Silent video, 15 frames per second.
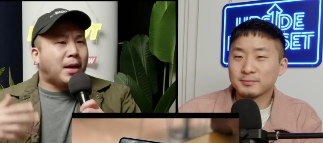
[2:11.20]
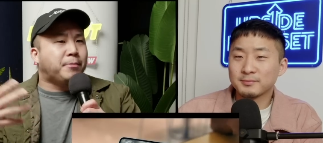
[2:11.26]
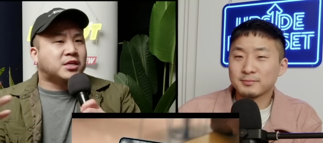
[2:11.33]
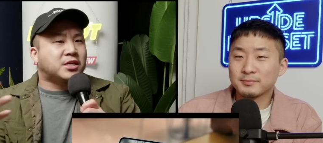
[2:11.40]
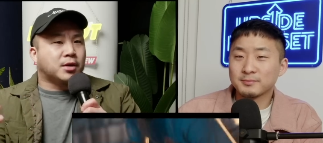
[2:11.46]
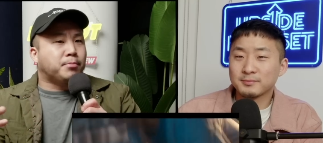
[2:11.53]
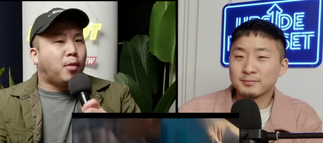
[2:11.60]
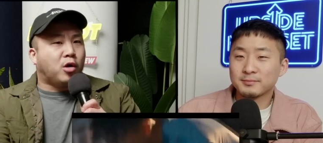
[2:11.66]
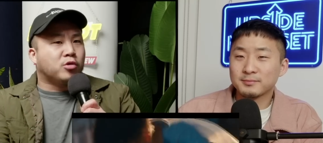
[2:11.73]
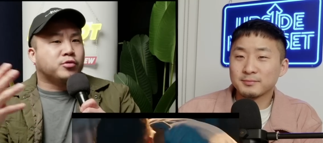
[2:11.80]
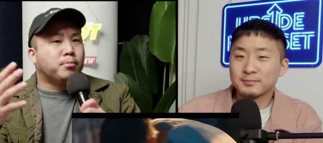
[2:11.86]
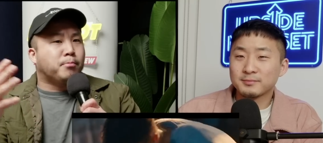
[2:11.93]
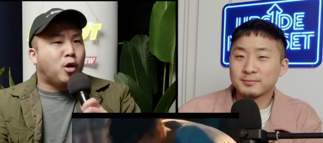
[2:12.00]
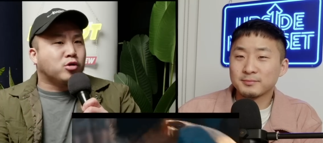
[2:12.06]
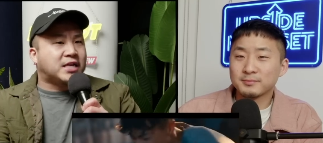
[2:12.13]
Speaker 1: may be some
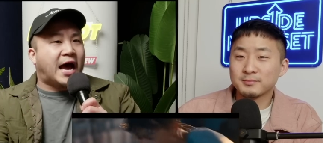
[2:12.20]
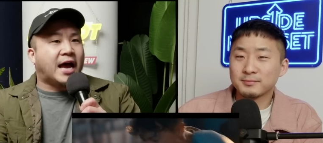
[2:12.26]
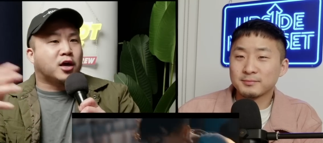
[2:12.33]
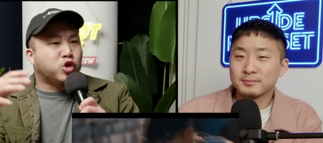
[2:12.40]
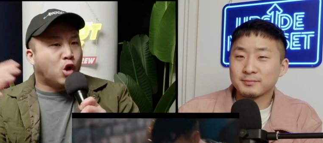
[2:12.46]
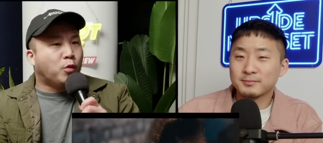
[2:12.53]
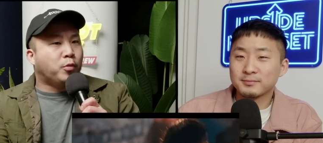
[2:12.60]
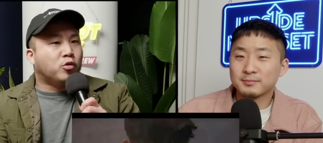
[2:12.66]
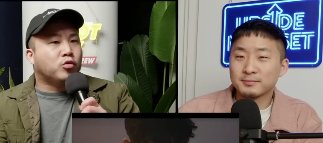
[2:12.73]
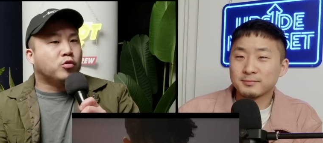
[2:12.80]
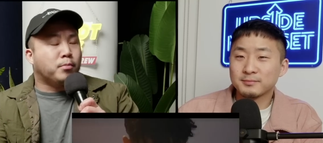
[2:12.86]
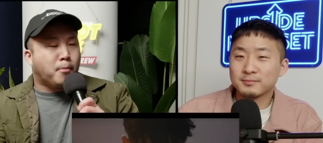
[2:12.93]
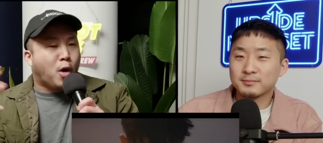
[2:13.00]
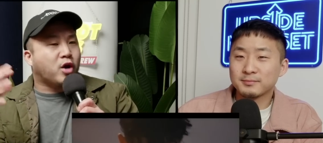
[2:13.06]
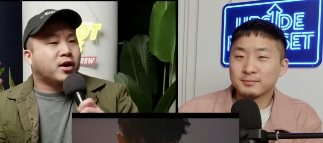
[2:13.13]
multi global
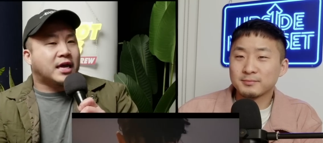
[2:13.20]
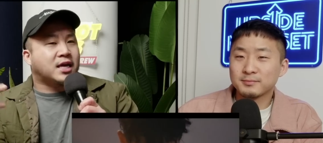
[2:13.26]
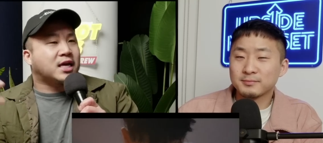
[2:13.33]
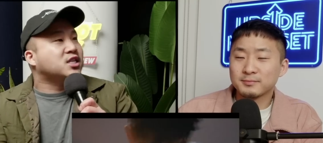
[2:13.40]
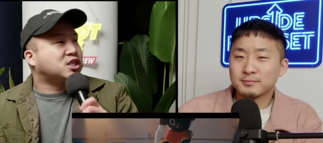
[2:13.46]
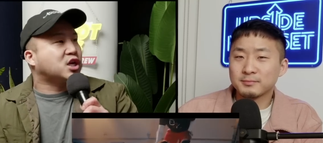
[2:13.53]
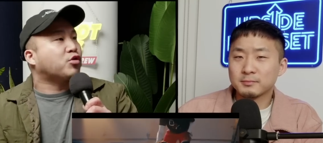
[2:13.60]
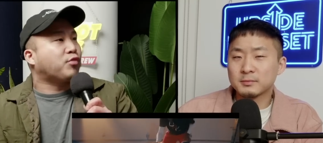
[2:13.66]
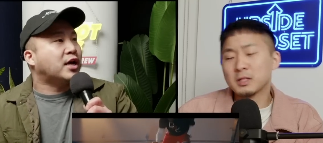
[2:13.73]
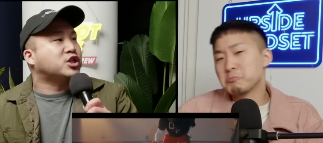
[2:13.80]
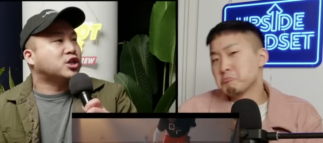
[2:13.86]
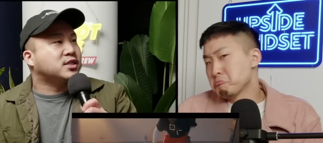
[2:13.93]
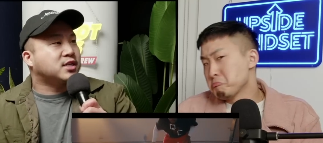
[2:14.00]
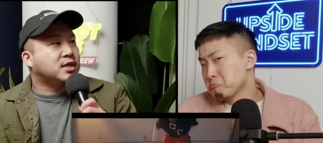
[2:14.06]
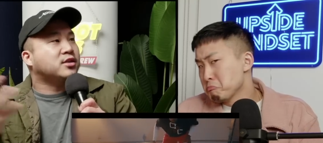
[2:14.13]
market
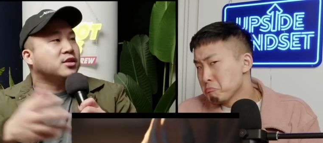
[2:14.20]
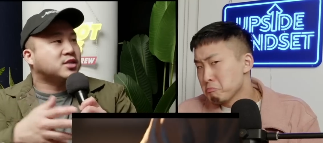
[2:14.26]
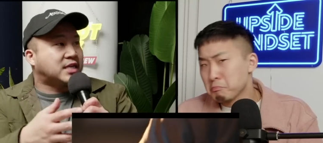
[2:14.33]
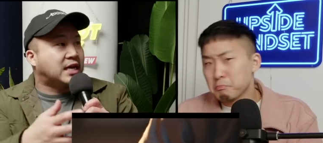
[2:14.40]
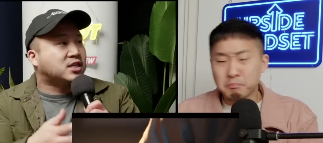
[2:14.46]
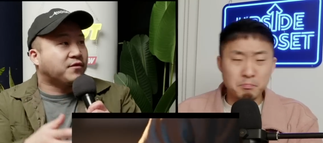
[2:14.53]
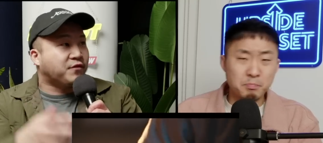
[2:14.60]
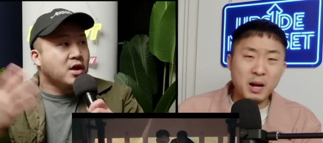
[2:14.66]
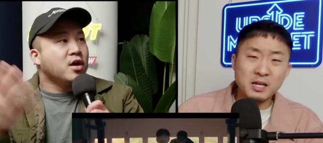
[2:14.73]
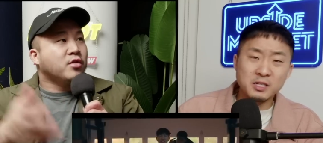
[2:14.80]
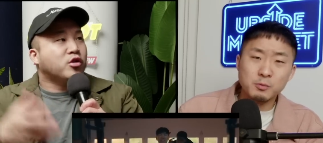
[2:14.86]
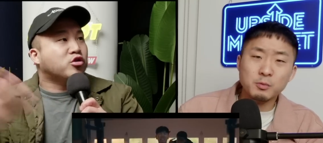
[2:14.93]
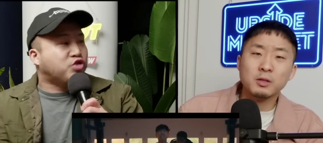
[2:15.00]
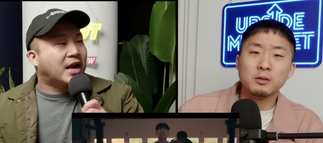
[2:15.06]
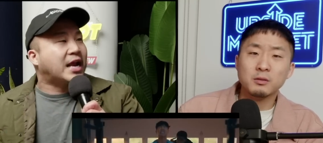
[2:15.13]
considerations in the sense of
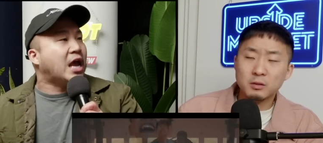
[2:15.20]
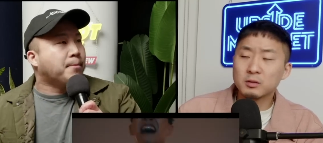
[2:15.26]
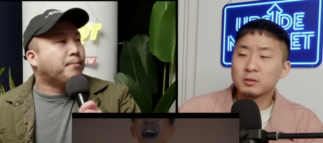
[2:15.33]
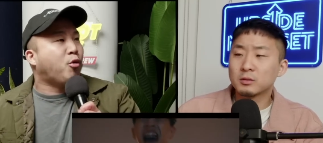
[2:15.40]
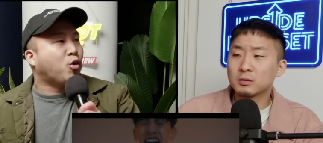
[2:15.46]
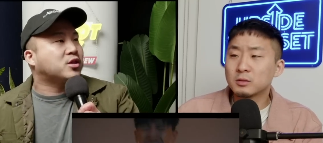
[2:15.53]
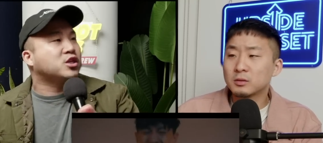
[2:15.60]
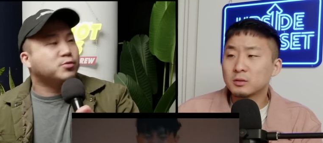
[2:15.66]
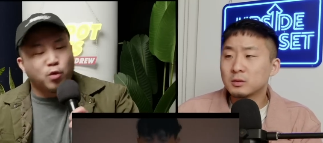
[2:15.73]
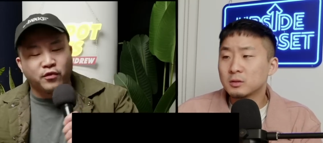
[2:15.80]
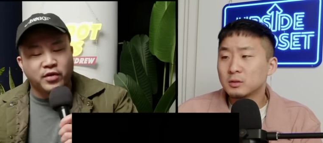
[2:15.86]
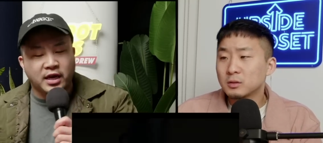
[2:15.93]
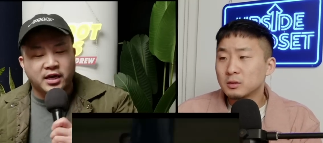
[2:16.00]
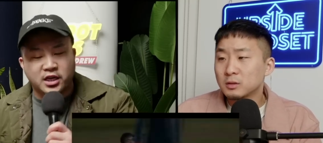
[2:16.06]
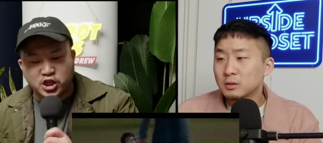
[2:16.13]
Possibly. they're trying to import this
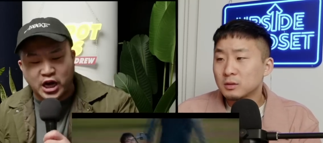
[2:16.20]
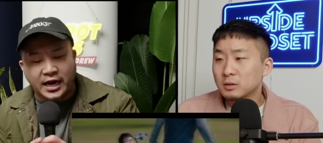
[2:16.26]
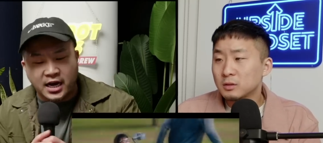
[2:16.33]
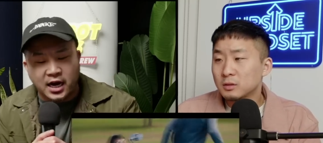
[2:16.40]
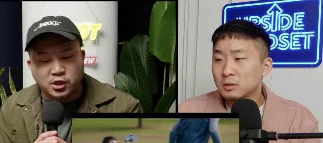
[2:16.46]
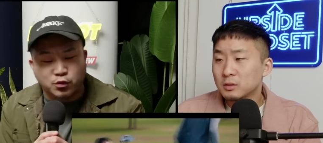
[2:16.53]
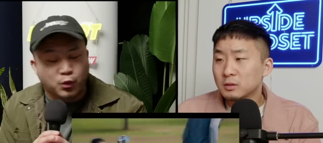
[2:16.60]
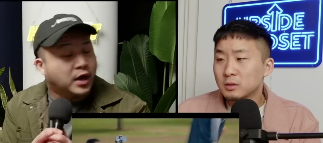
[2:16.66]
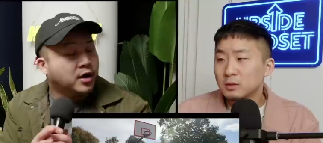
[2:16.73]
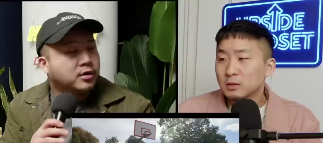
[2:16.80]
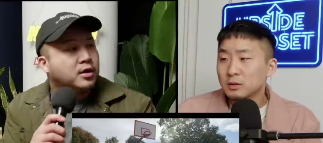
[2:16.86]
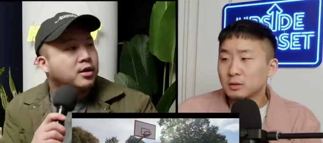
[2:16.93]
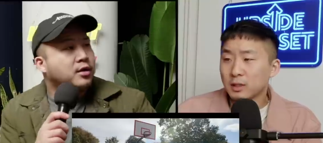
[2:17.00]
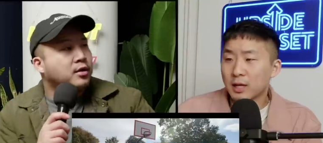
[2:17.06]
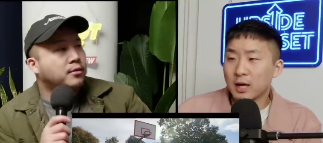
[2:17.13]
movie into China as well.
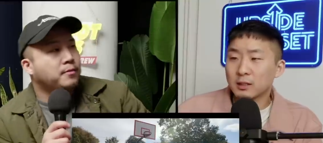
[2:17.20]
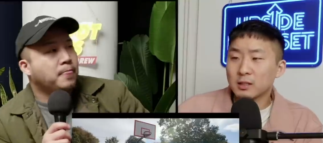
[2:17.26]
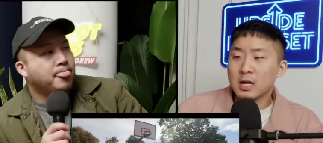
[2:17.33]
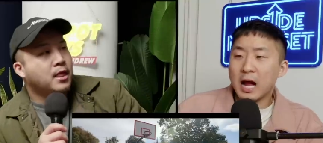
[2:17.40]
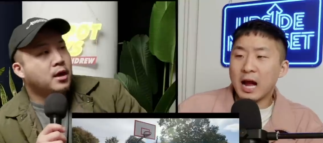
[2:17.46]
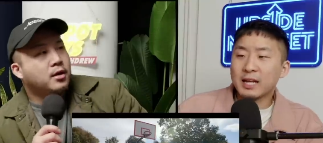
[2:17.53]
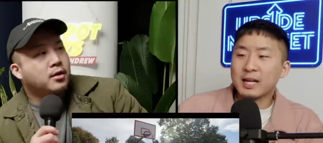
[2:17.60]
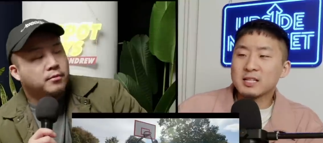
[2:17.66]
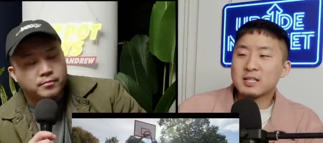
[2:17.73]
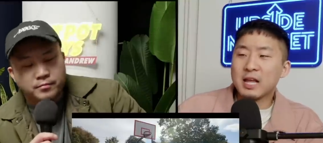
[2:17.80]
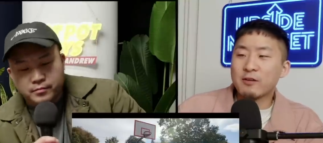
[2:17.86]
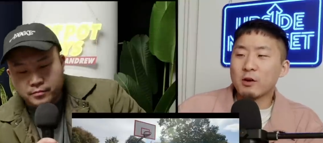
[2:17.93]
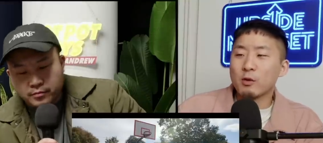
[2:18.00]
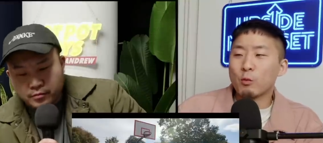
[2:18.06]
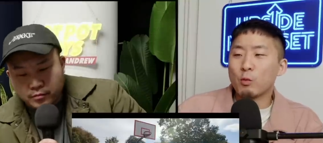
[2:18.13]
Speaker 2: Yeah. I guess,
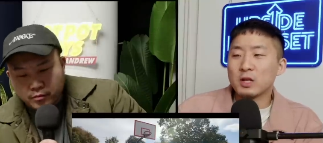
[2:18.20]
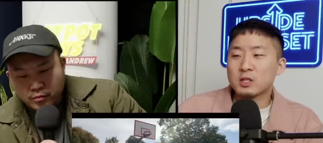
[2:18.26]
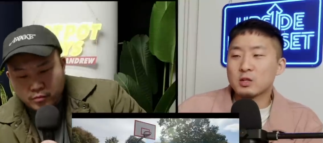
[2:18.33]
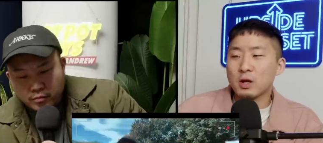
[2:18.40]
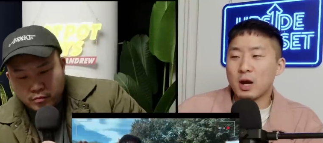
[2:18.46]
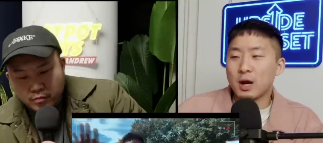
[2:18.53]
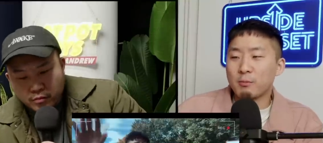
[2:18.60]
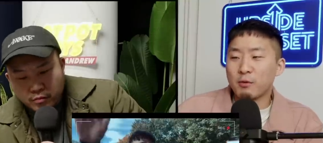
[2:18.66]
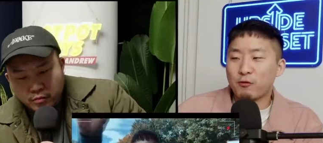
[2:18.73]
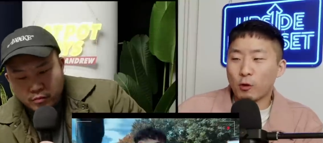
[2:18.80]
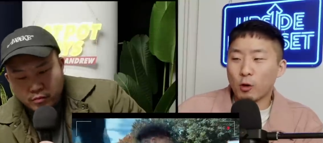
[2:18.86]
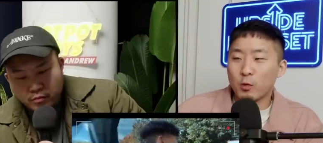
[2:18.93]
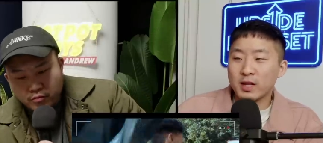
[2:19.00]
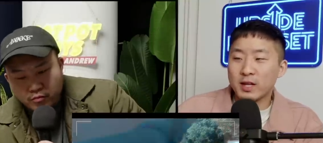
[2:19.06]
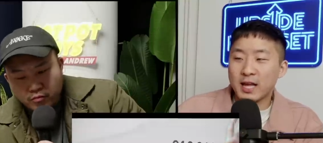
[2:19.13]
David, what's uh,
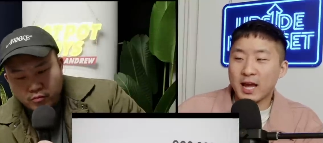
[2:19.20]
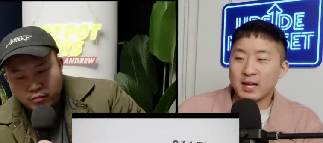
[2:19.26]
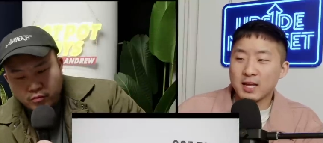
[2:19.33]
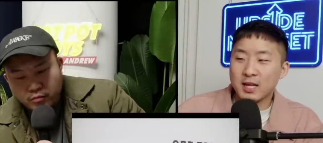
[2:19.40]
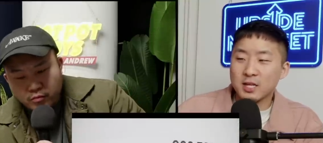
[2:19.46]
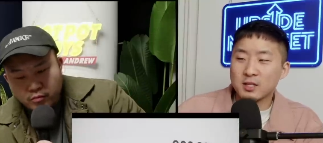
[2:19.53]
before we get